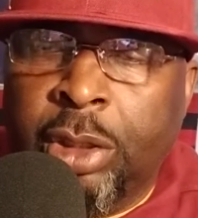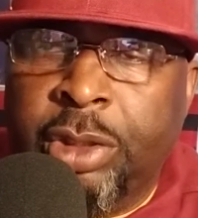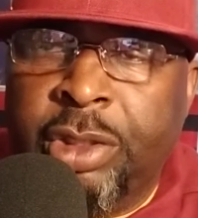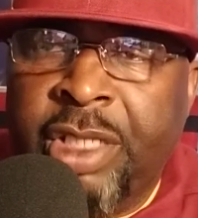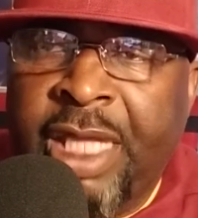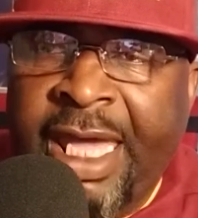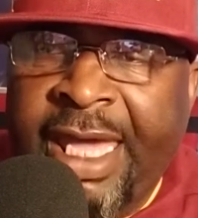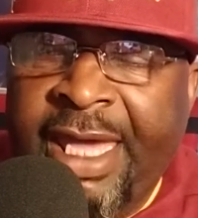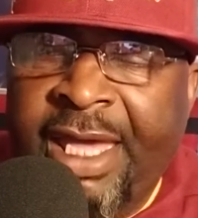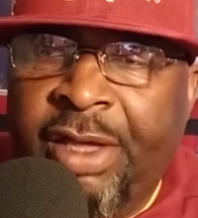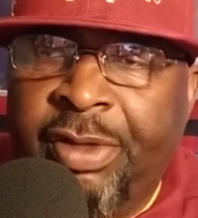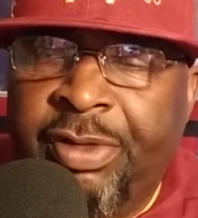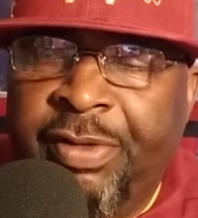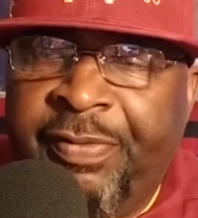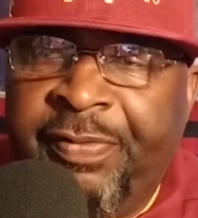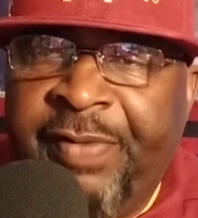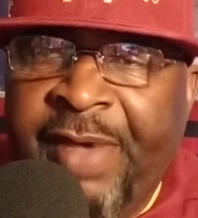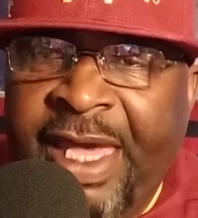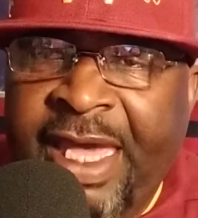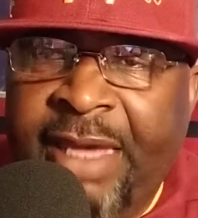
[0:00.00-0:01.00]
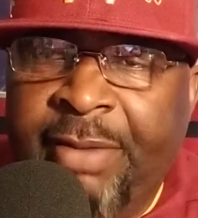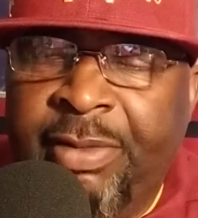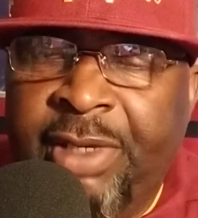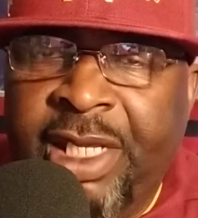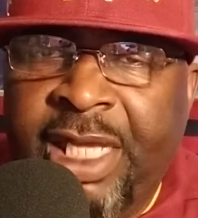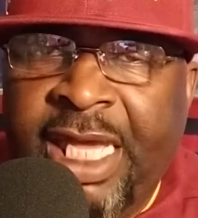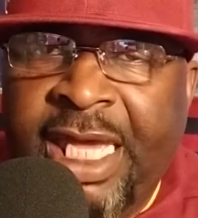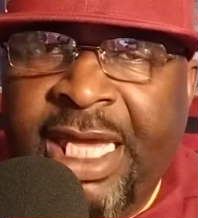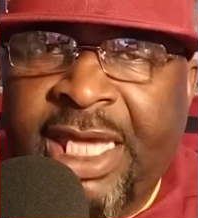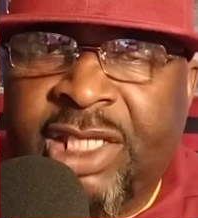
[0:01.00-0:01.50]
now the
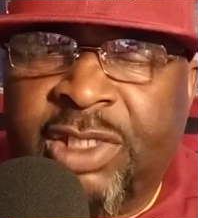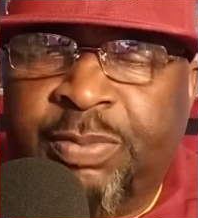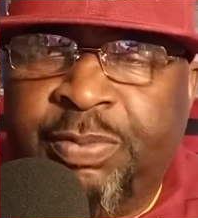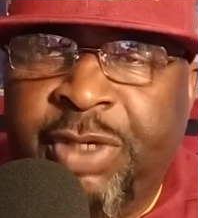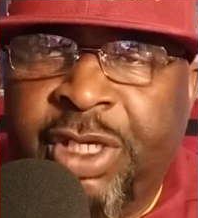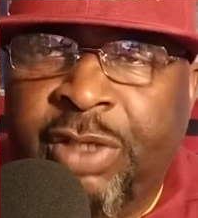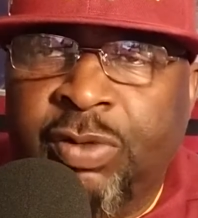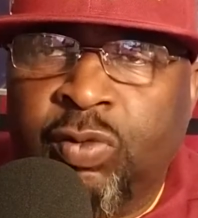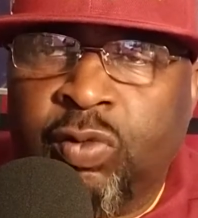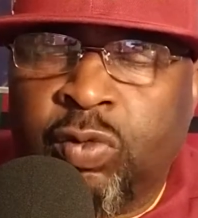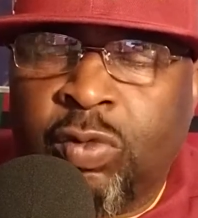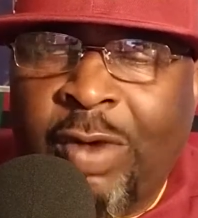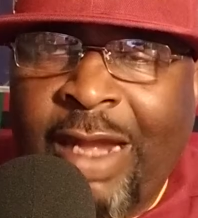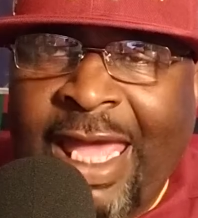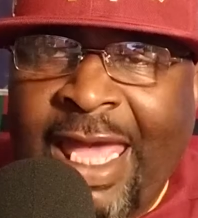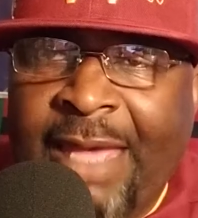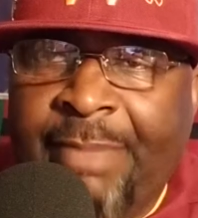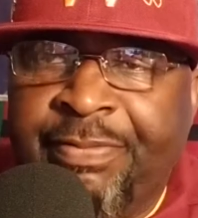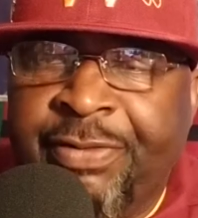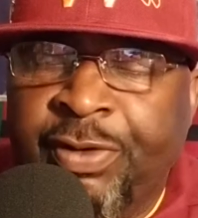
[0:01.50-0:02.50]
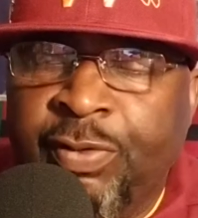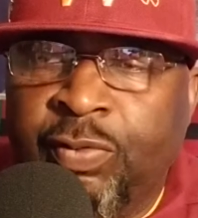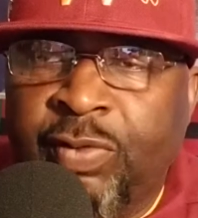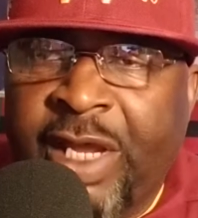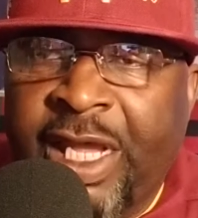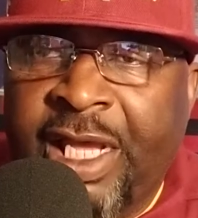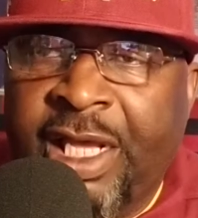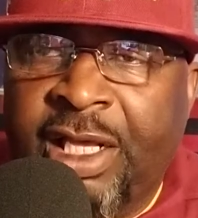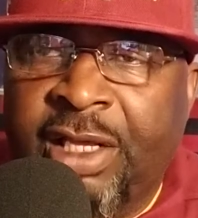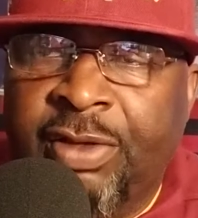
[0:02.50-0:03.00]
family has been wrapped
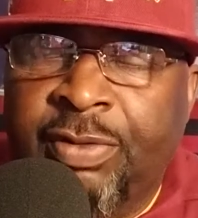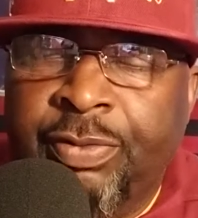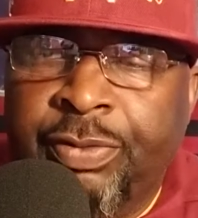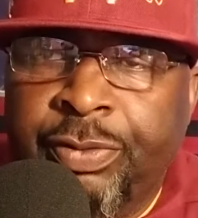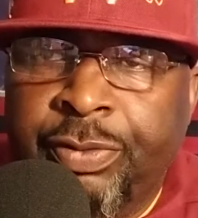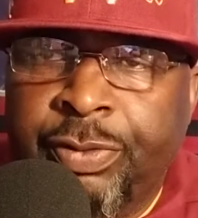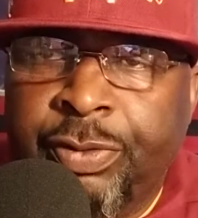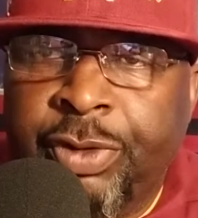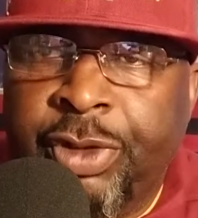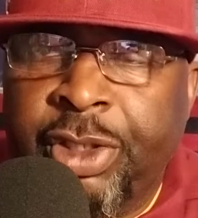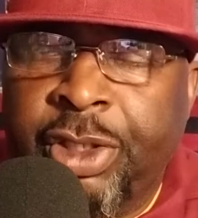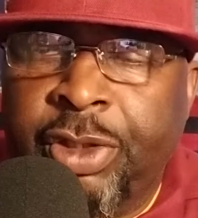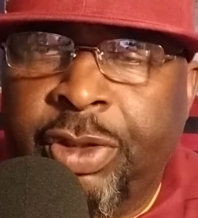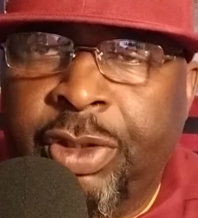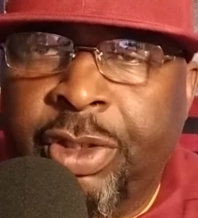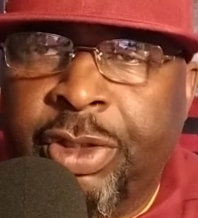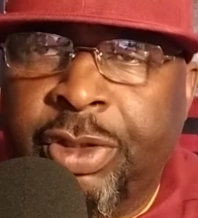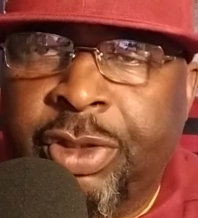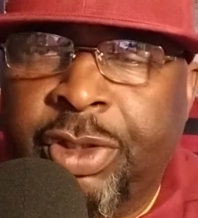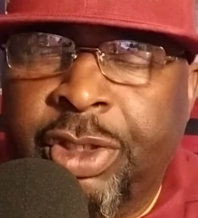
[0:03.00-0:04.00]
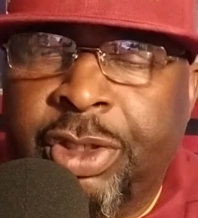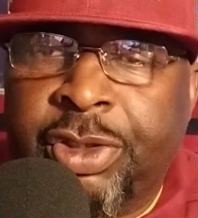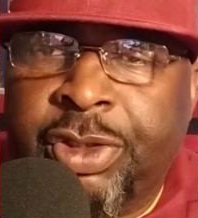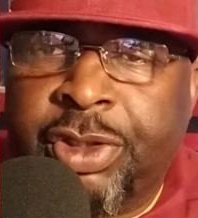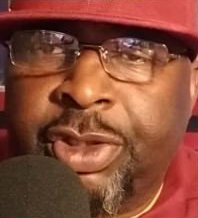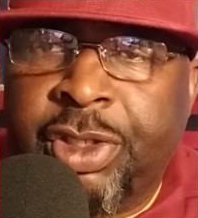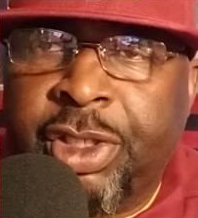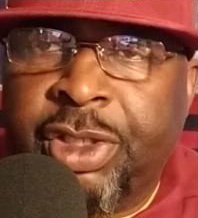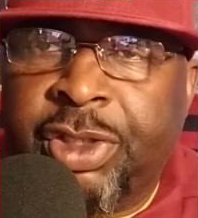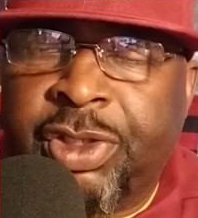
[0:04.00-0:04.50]
around
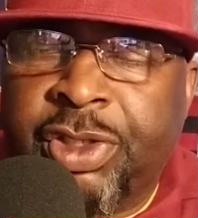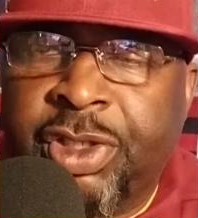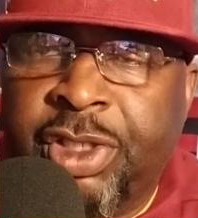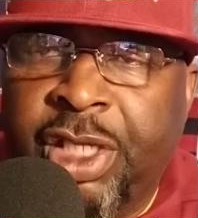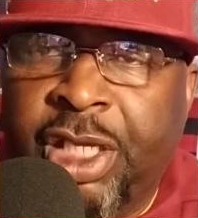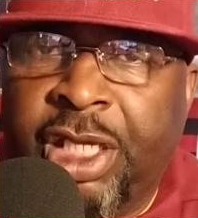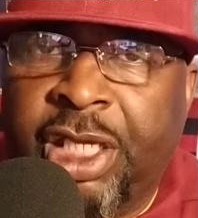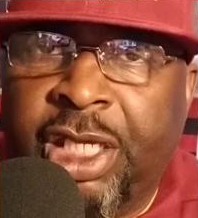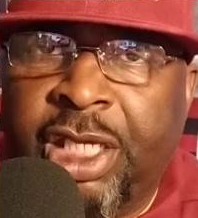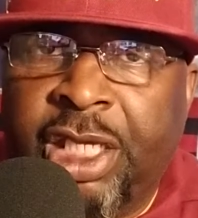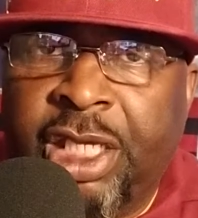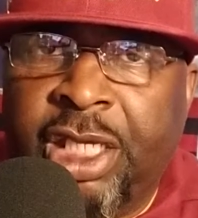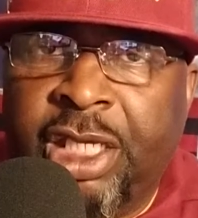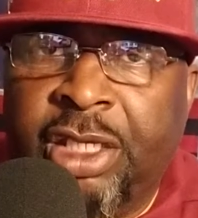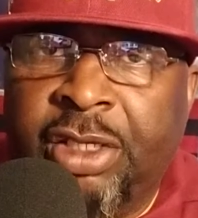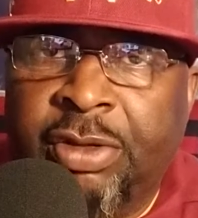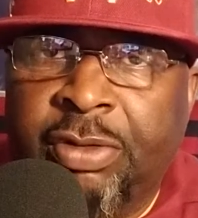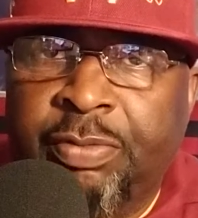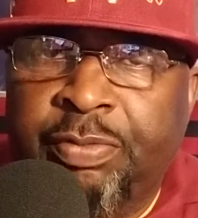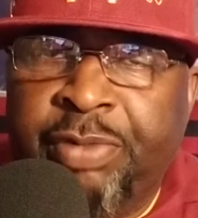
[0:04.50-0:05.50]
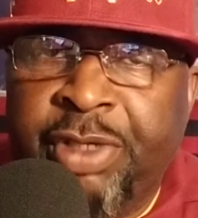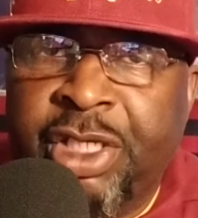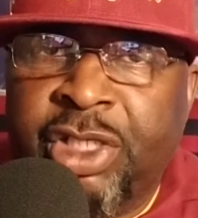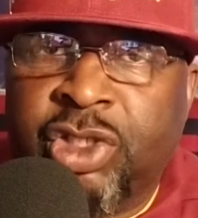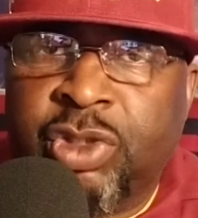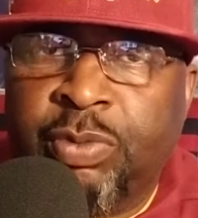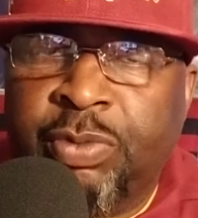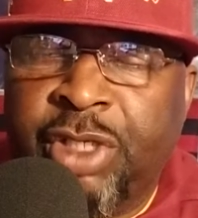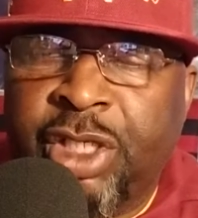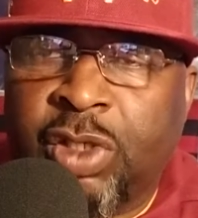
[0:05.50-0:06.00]
this nigga here,
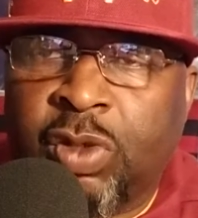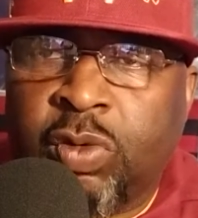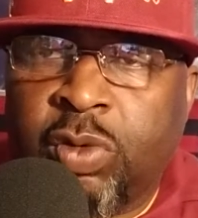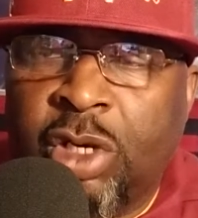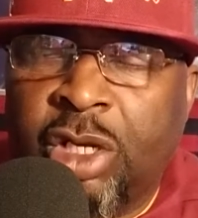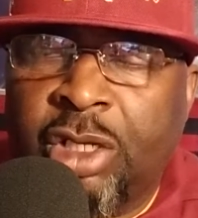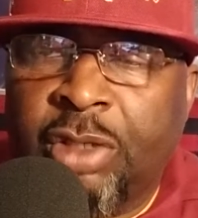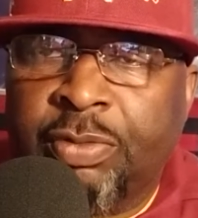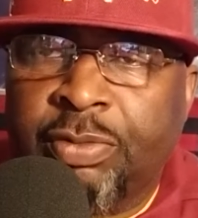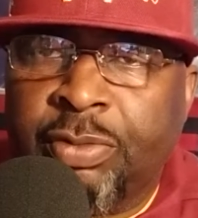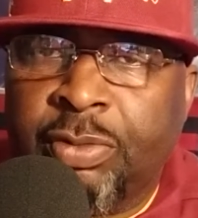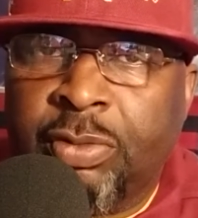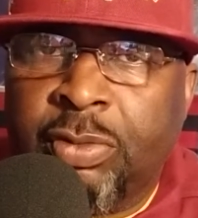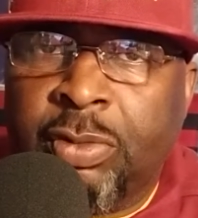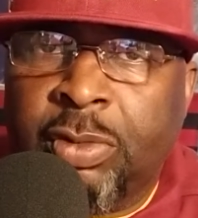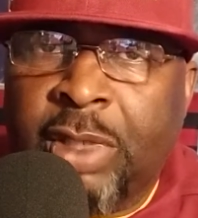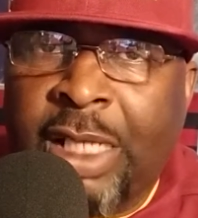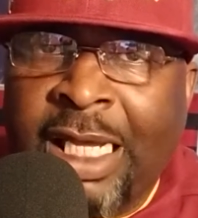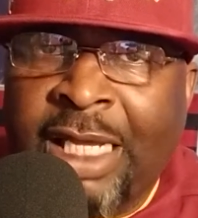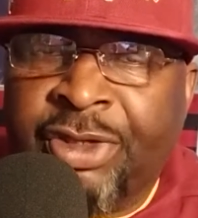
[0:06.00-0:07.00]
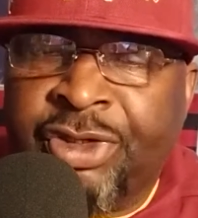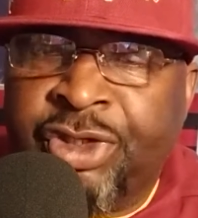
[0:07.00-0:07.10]
Benjamin Crump. I